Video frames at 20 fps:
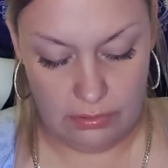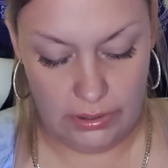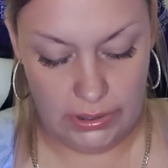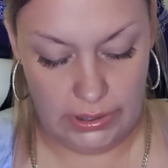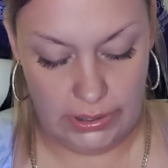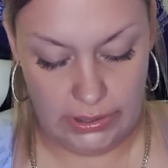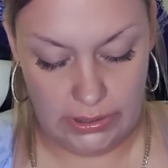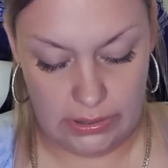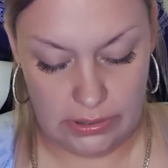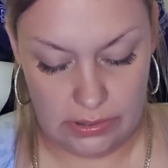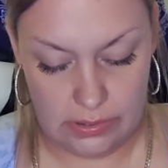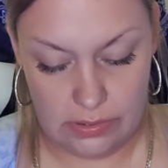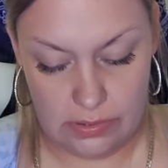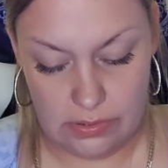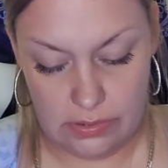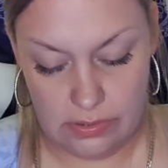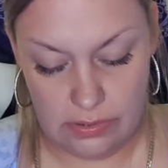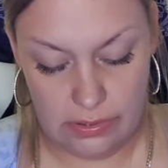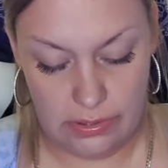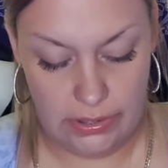Yikes.
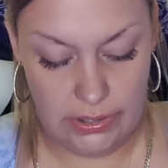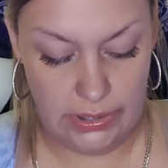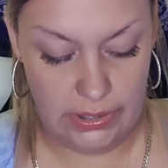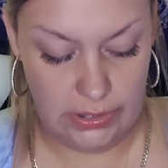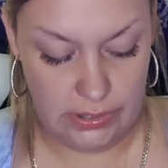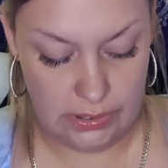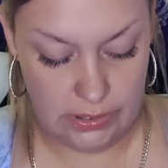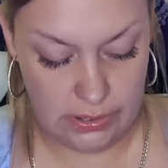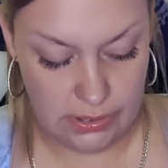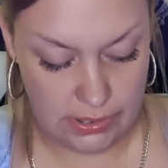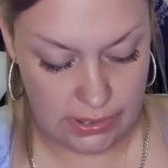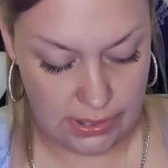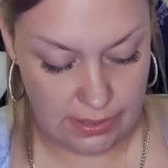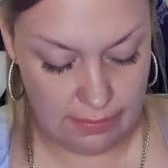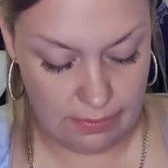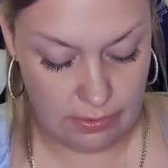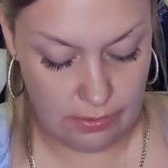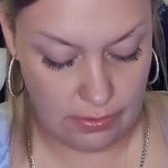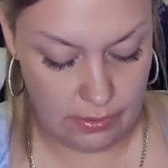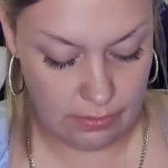All right, so let's
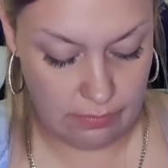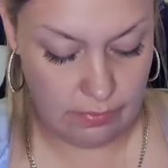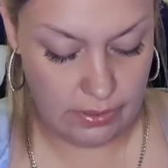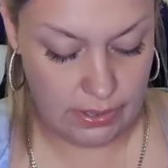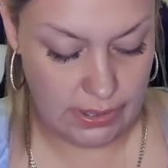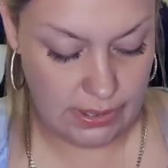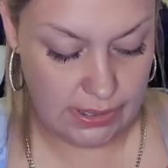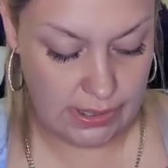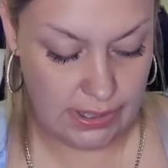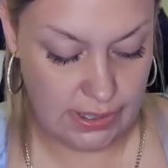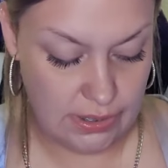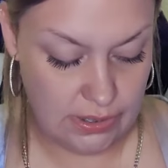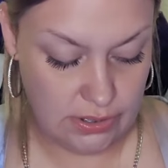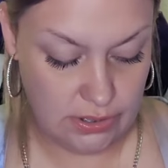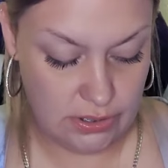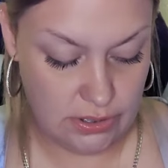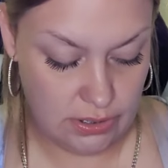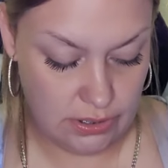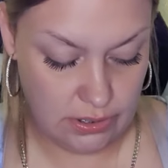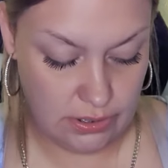keep going. Why is
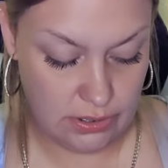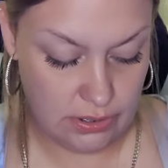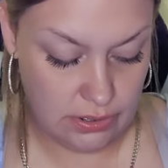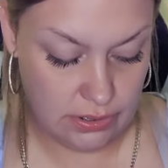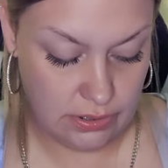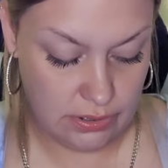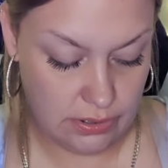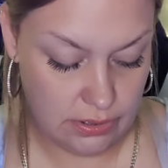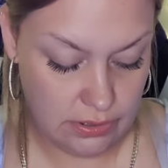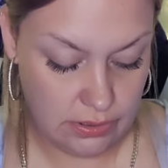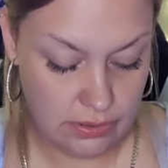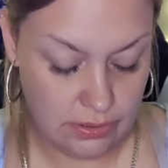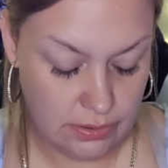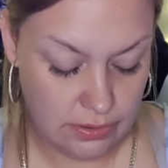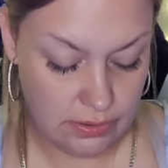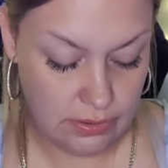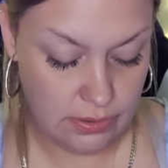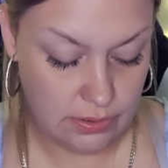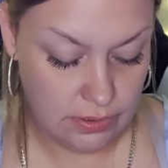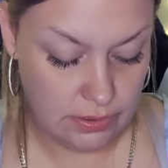ancient here?
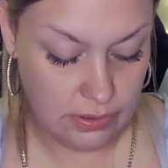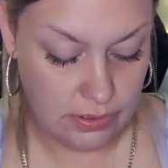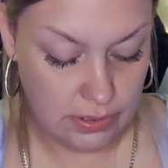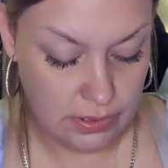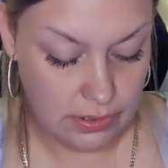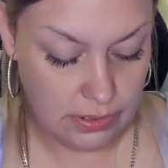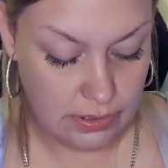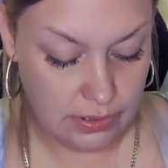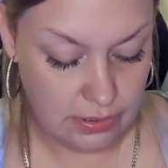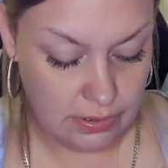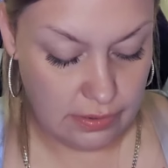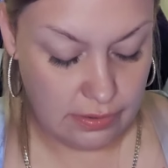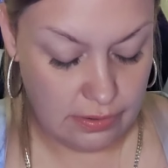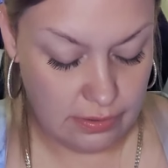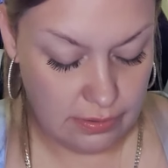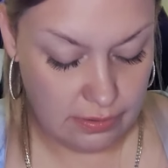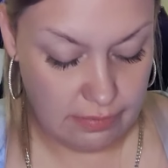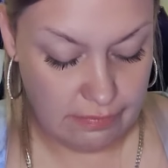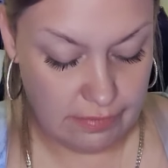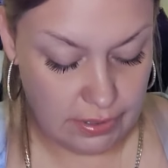
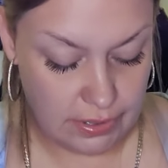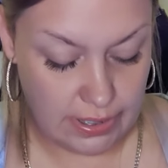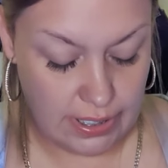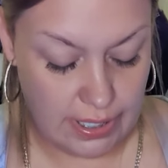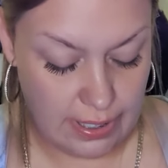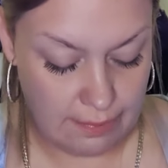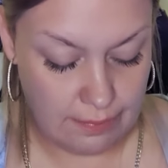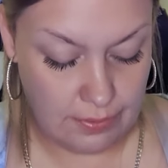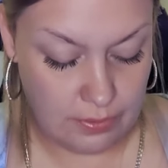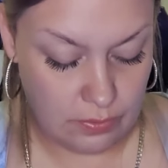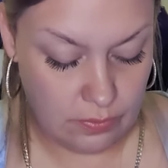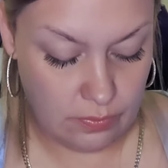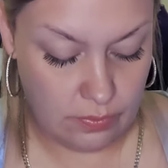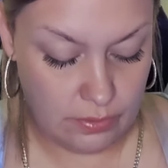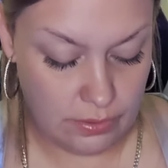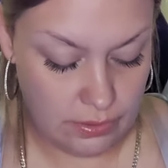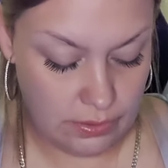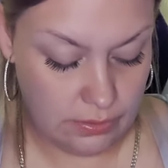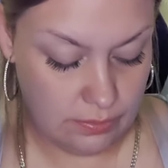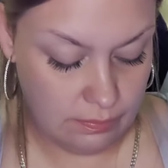For
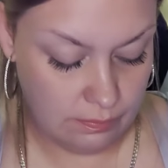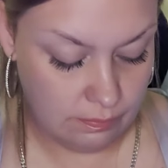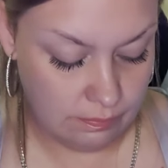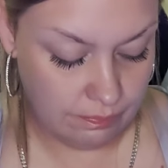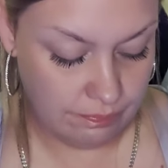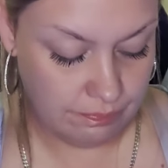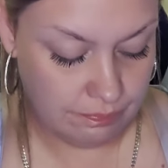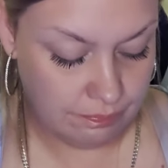Capricorn.